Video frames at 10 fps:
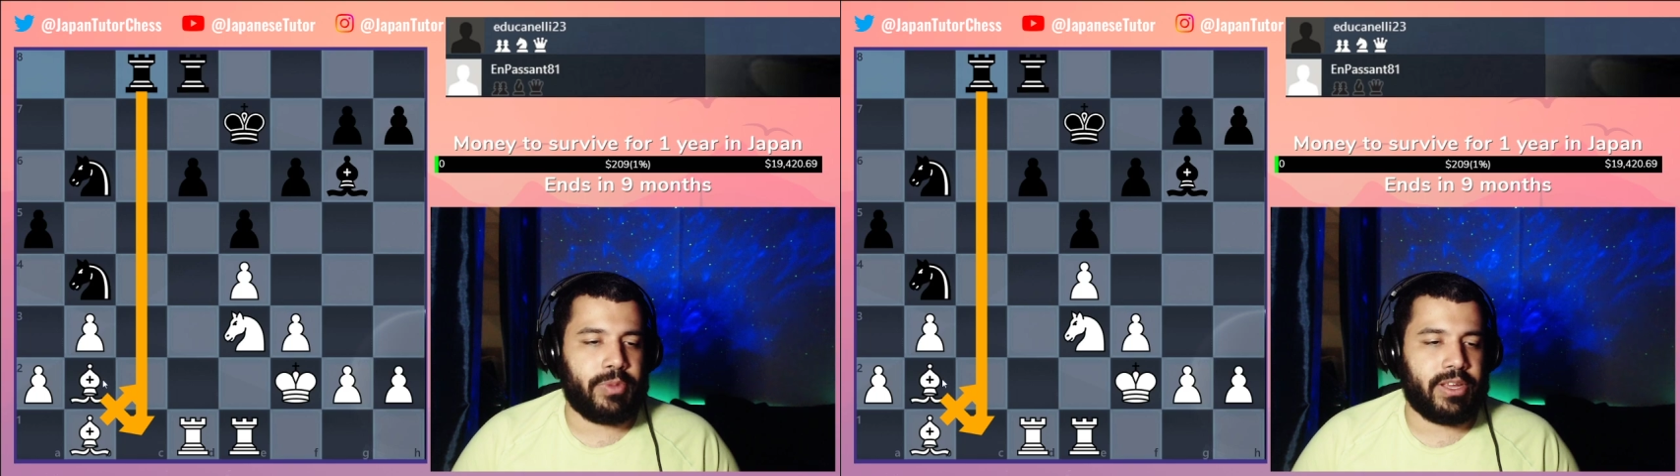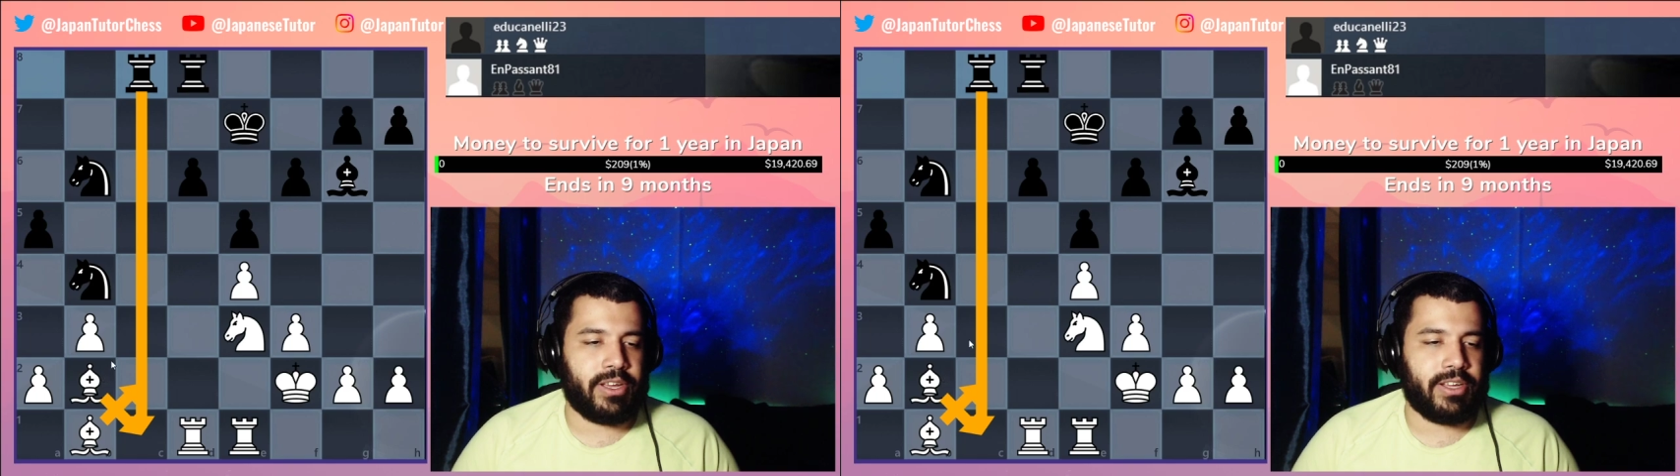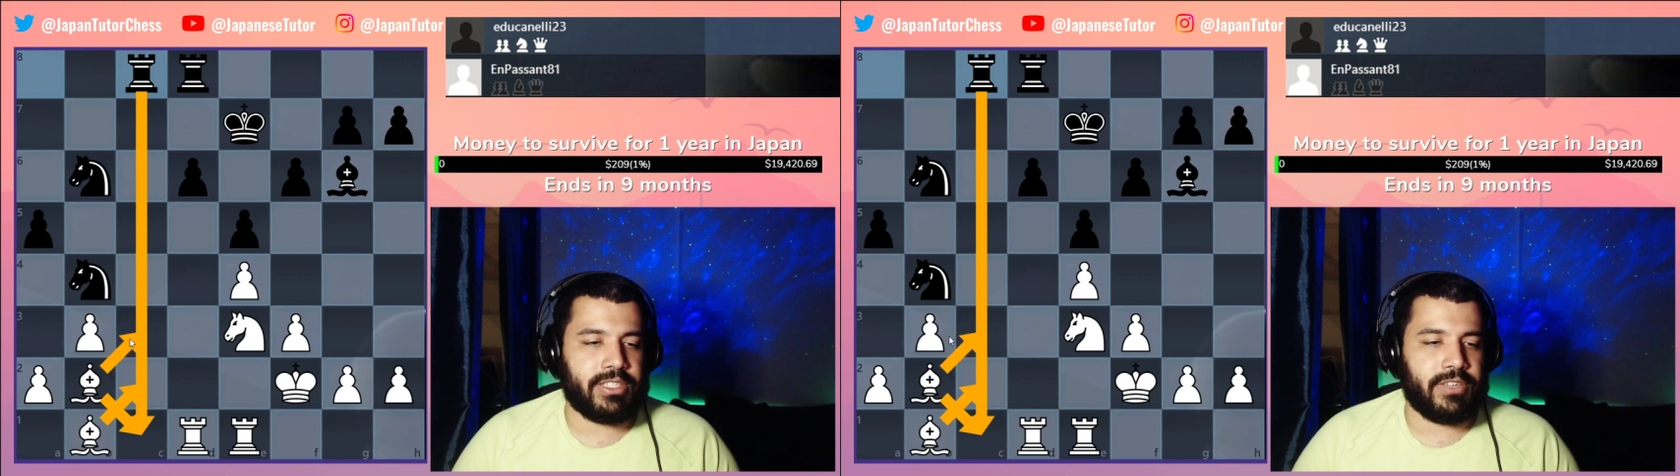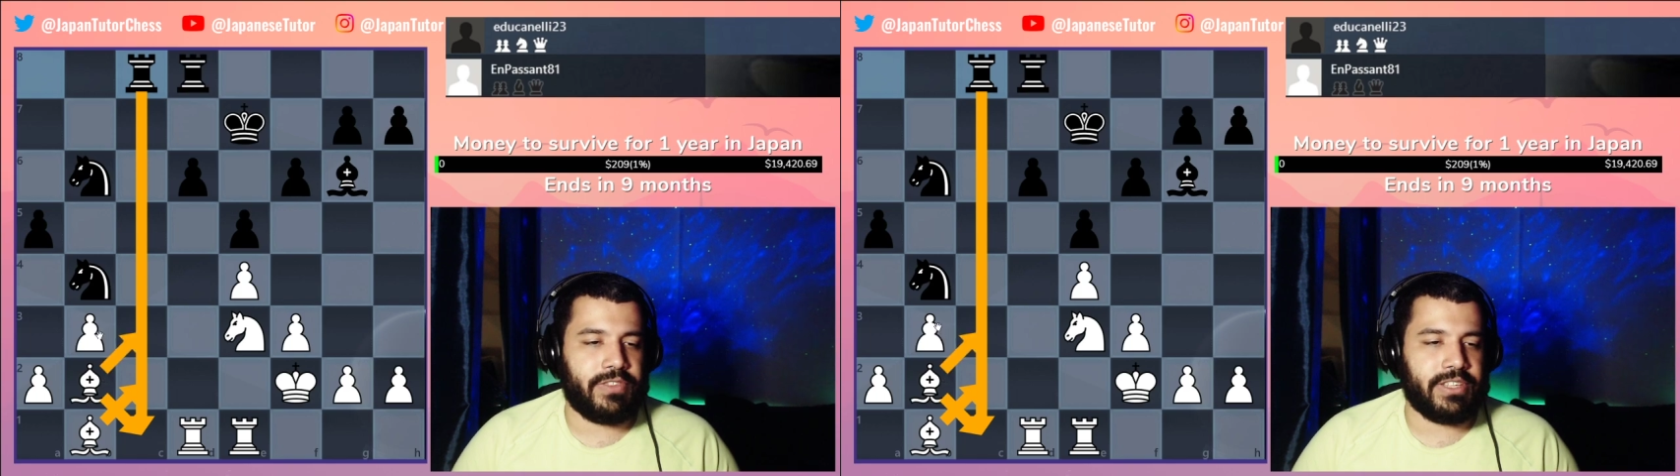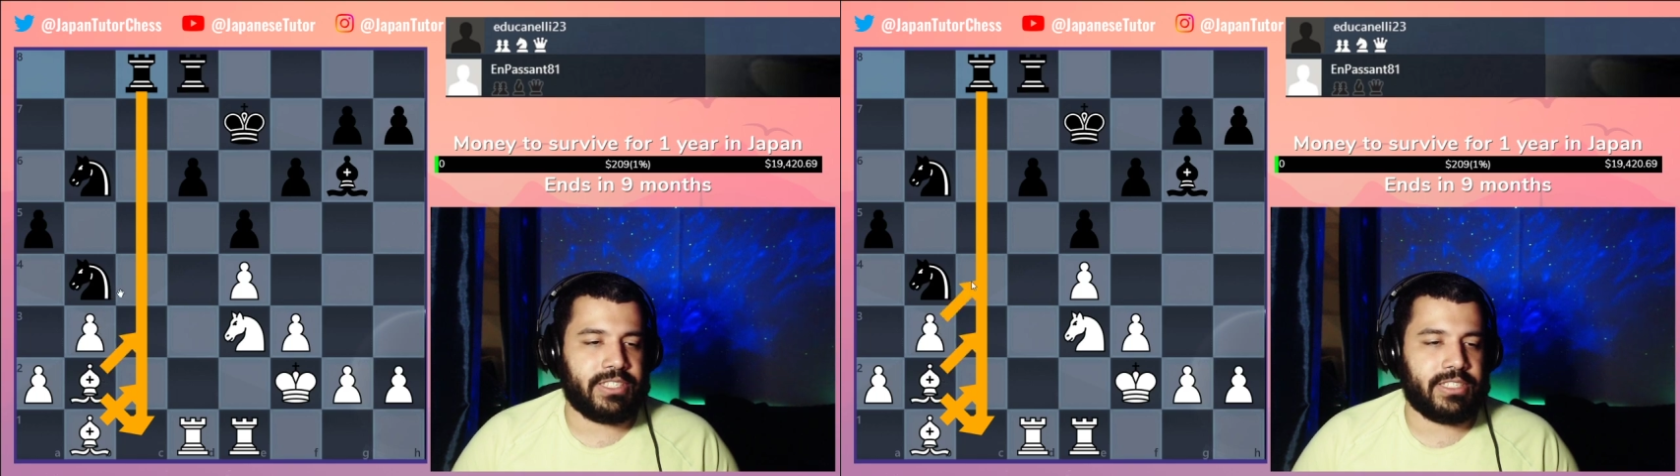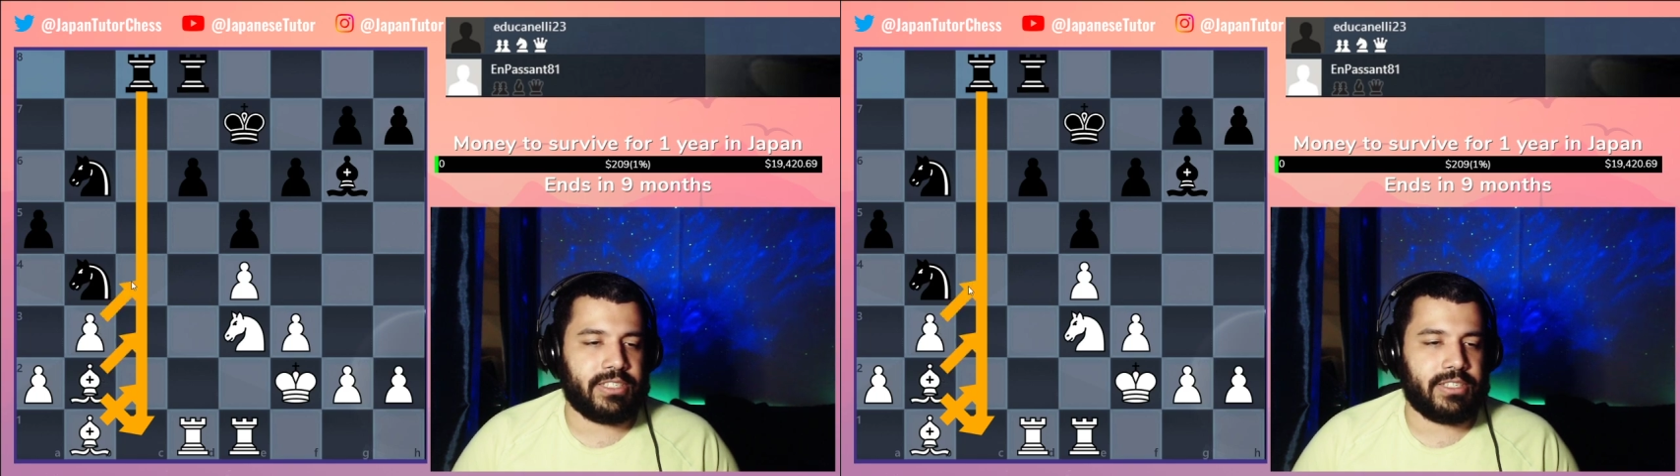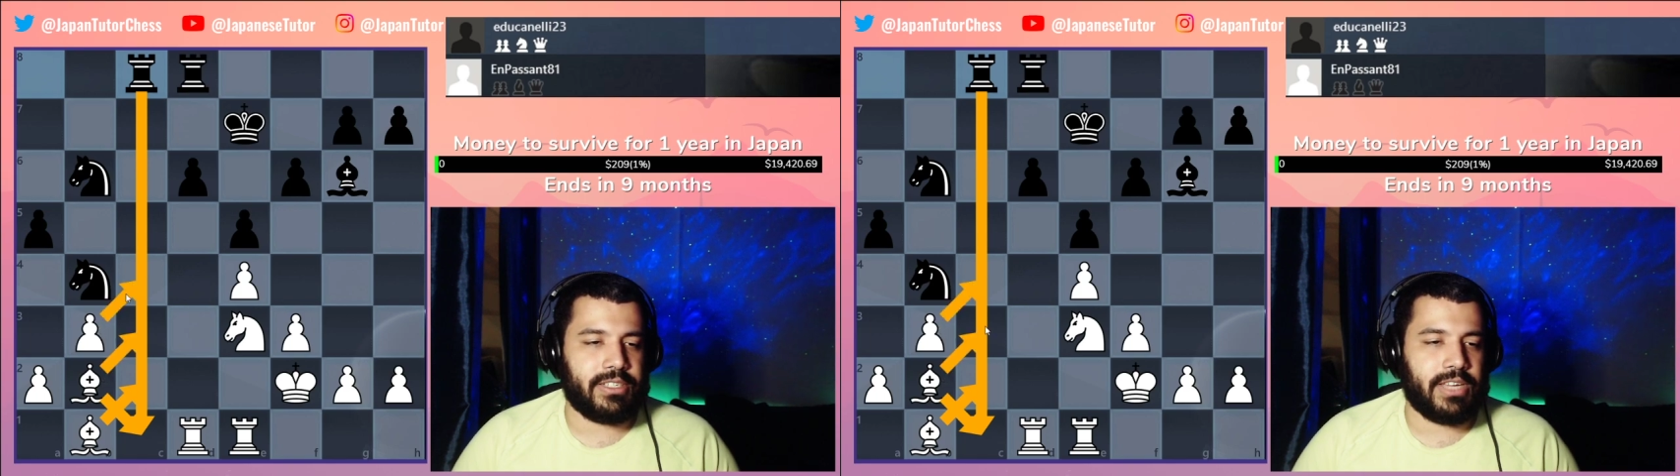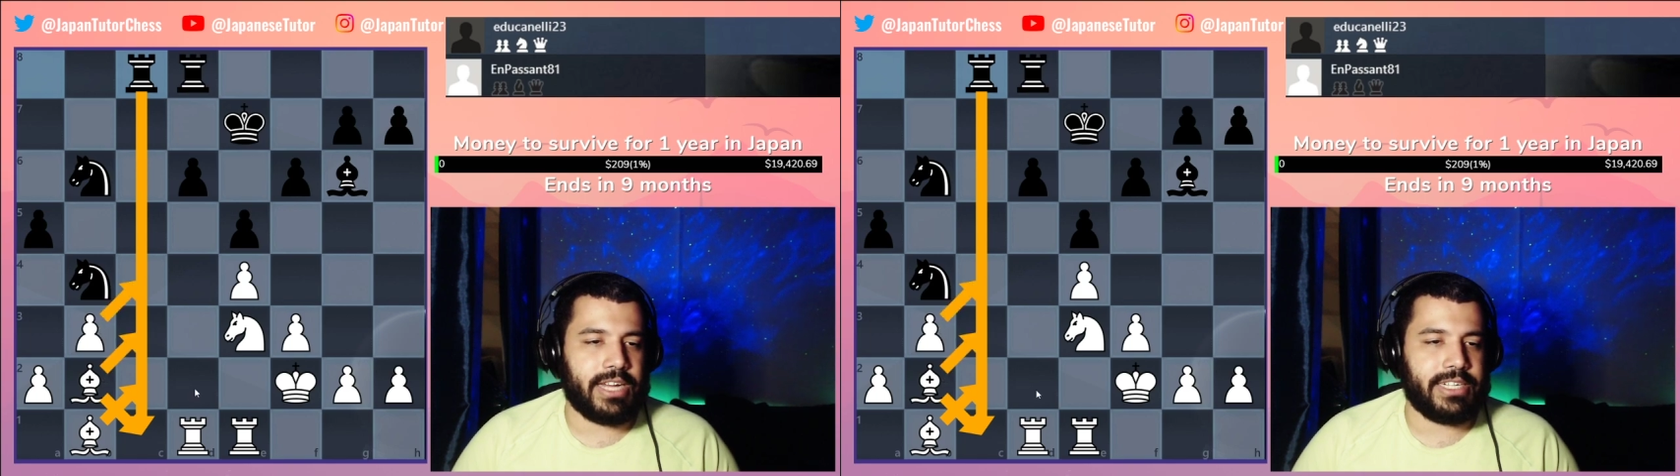because of this
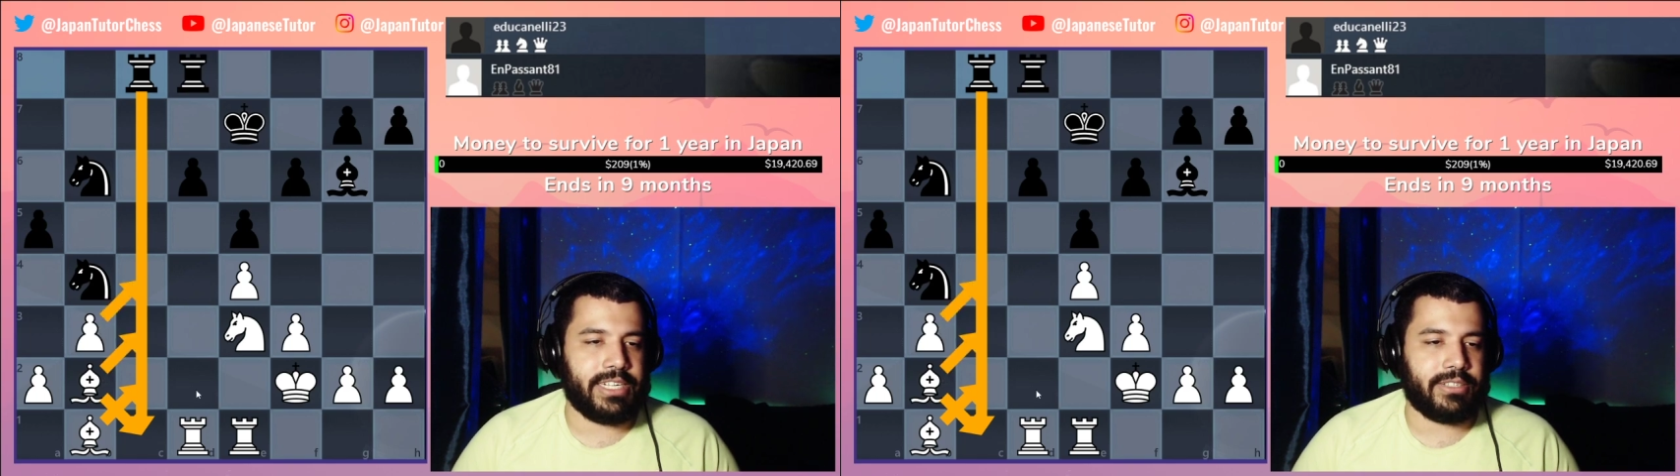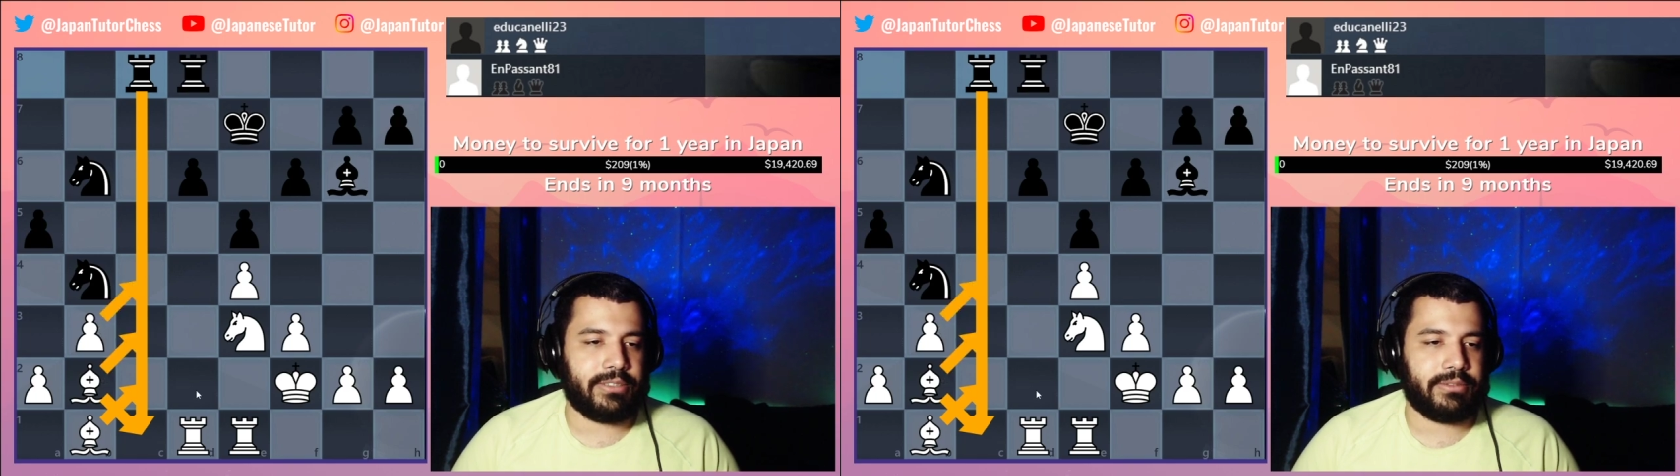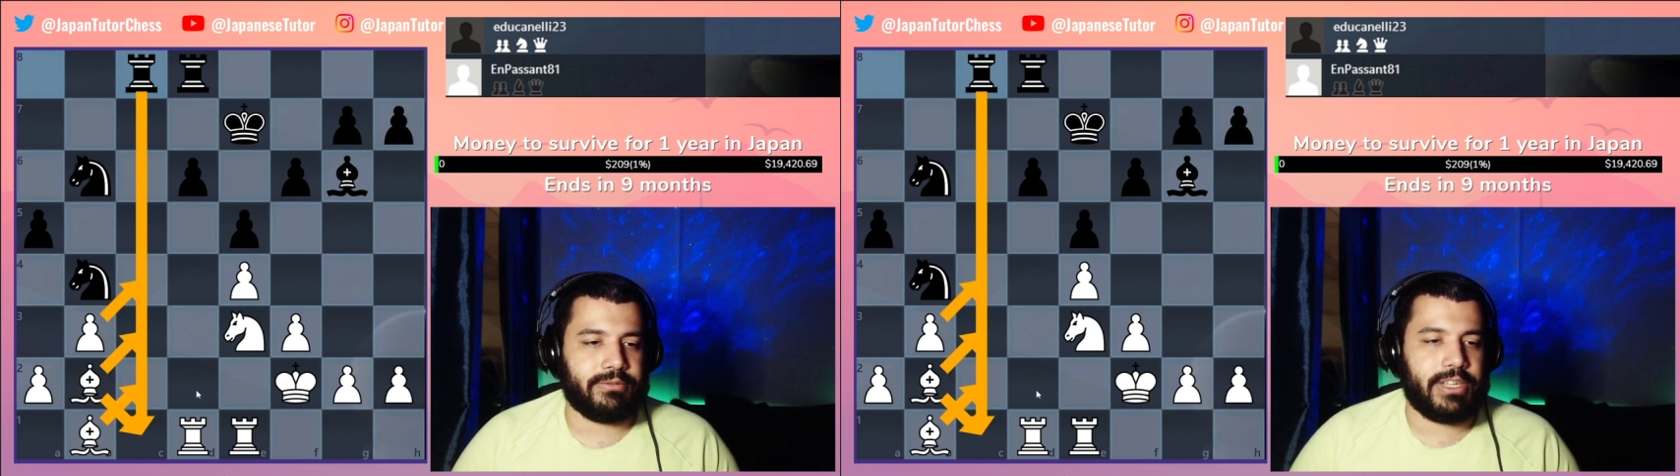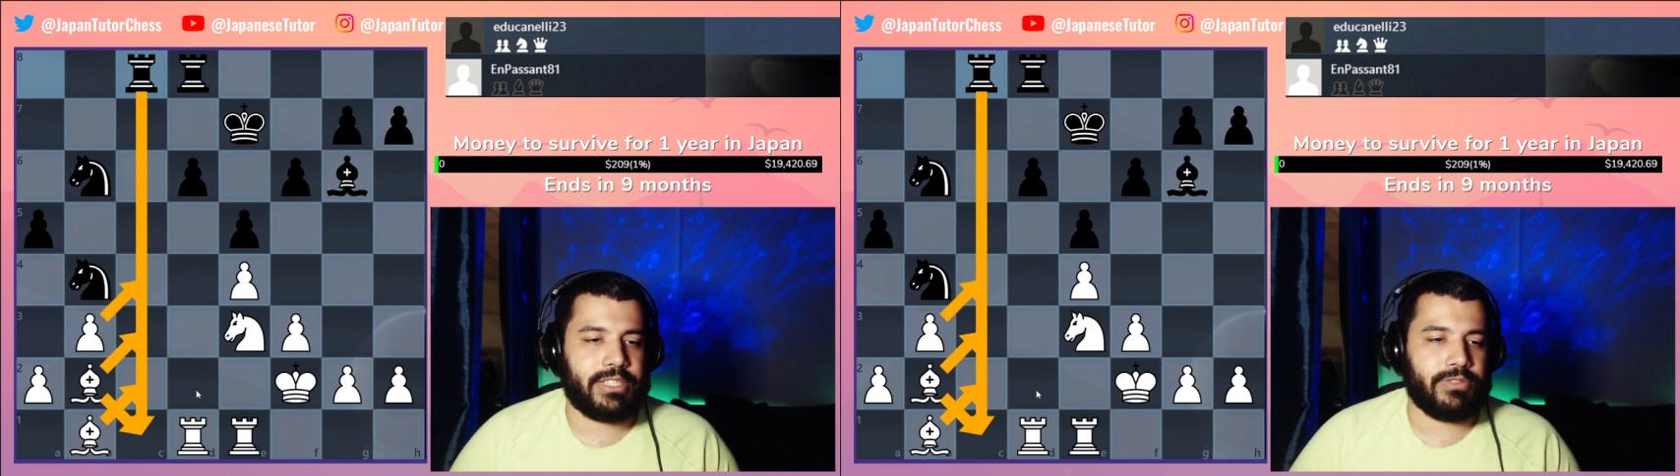idea, right?